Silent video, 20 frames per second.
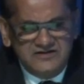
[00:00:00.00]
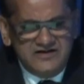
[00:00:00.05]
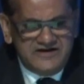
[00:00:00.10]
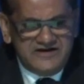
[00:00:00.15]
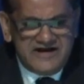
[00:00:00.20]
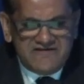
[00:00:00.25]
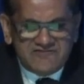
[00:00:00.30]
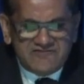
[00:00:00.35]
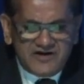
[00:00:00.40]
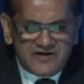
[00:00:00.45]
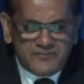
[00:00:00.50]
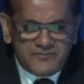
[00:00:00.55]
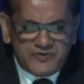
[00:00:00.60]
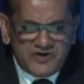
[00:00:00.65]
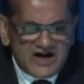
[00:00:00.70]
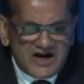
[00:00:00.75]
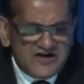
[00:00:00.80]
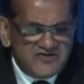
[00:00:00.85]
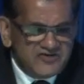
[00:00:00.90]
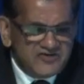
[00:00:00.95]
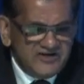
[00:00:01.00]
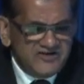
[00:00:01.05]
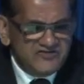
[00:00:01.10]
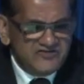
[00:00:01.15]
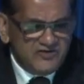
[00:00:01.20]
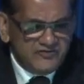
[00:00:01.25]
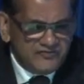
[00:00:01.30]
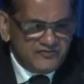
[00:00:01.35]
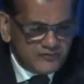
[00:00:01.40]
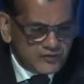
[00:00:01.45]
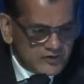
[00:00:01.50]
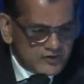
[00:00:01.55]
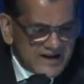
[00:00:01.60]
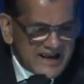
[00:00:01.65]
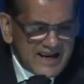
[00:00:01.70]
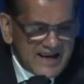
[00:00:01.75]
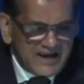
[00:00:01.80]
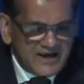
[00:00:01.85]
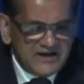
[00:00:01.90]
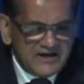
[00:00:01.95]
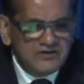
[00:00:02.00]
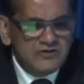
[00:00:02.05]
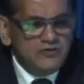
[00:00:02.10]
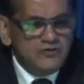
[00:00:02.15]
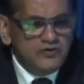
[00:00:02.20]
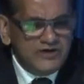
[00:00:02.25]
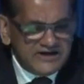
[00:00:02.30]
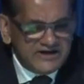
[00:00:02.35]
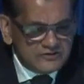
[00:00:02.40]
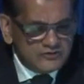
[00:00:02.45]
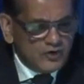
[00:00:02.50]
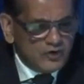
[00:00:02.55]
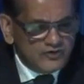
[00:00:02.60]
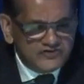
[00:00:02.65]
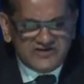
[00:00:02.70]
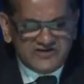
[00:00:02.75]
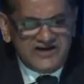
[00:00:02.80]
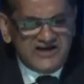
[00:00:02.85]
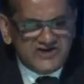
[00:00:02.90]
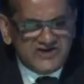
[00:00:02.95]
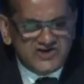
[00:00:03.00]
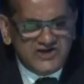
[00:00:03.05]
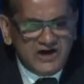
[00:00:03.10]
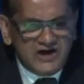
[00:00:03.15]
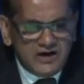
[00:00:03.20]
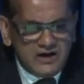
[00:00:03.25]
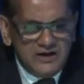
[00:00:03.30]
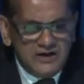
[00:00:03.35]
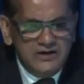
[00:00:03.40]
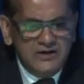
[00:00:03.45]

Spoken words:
the developed countries of today, including those in Asia,